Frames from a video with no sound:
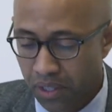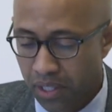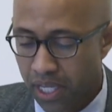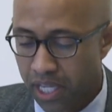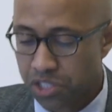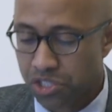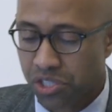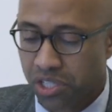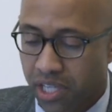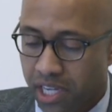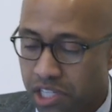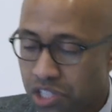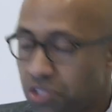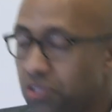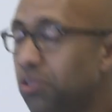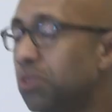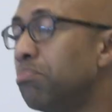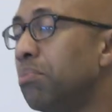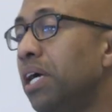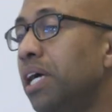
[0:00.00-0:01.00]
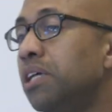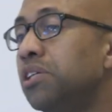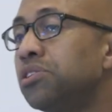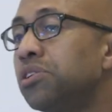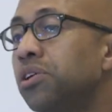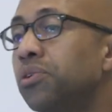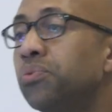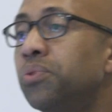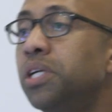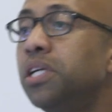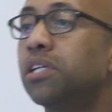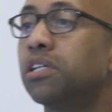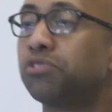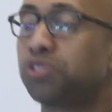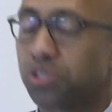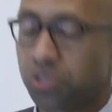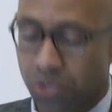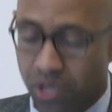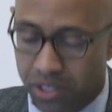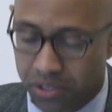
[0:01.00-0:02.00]
Education remains an arena of
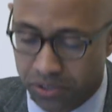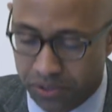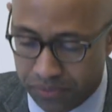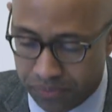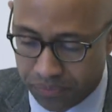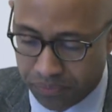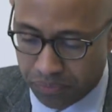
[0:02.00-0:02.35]
struggle.